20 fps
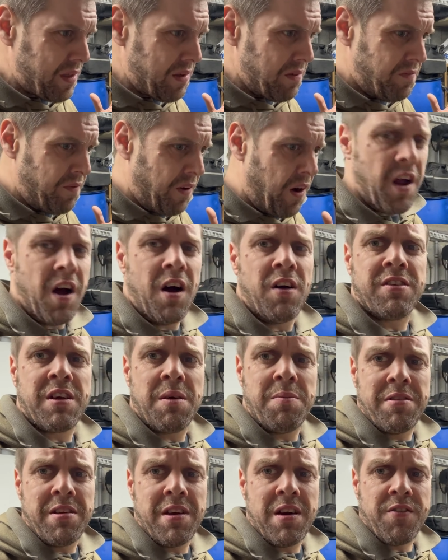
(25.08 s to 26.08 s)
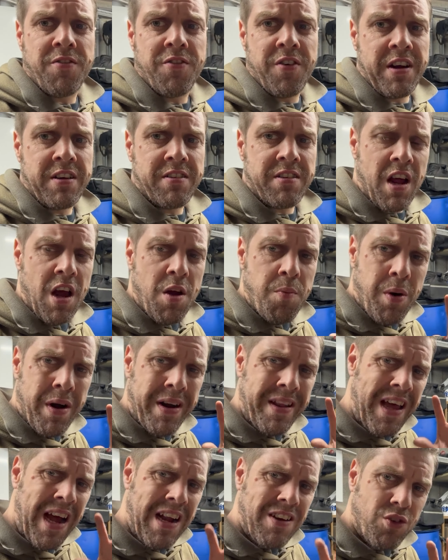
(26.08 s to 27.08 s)
find it hard to get material for it because I don't put
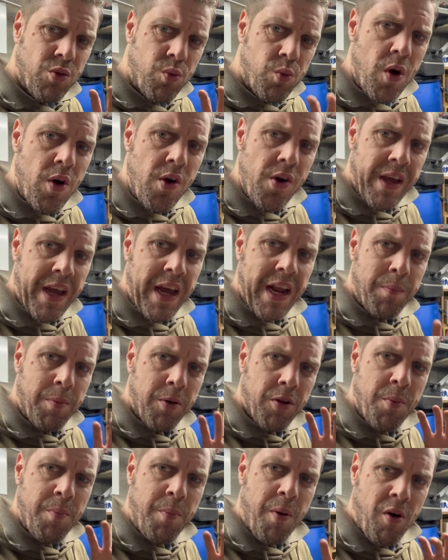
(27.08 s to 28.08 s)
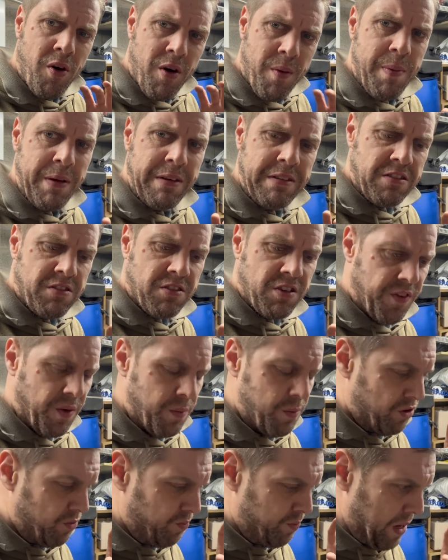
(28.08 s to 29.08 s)
any of the actual work in. I put the boring business stuff in,
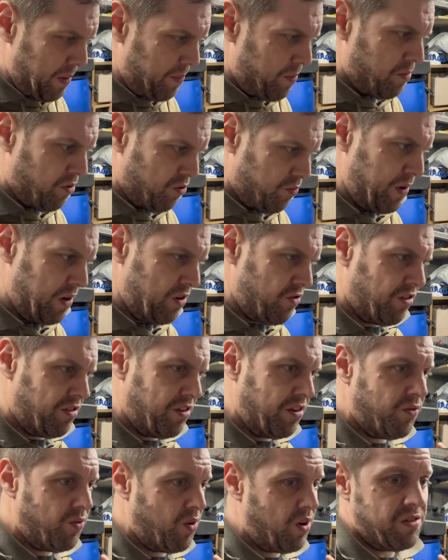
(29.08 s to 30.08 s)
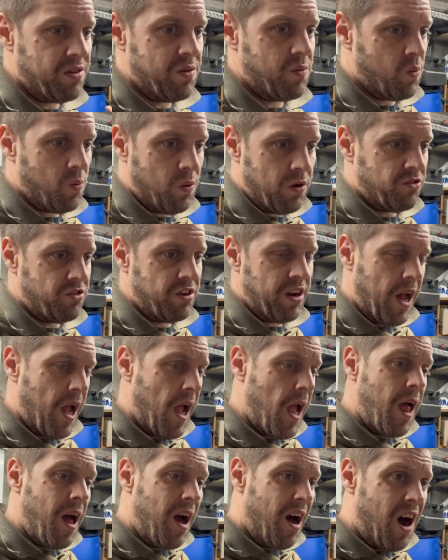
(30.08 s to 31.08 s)
which people must be interested in, otherwise they won't watch it.
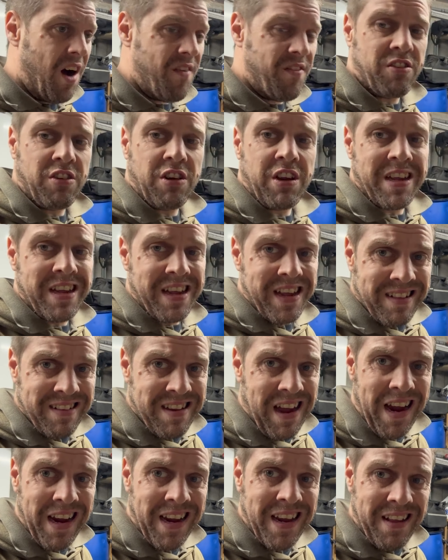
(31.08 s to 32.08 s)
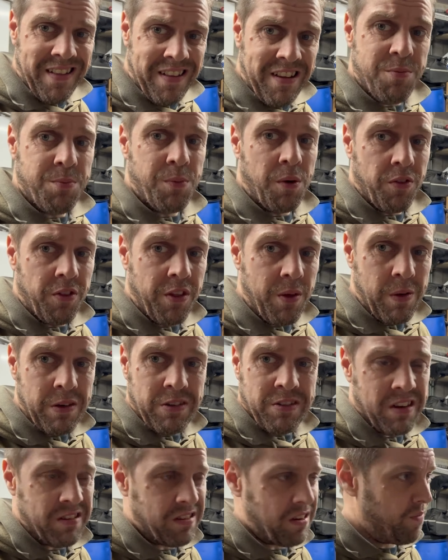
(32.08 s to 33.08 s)
Either it's going to tank it this month, in
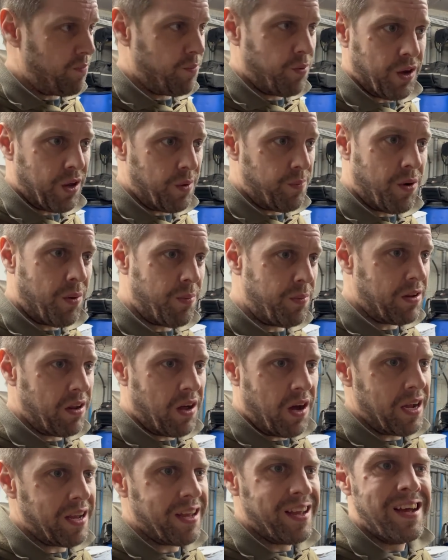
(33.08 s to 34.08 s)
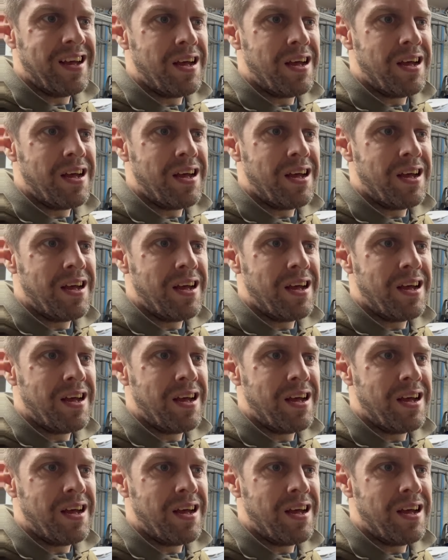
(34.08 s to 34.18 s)
which case I'll fucking probably like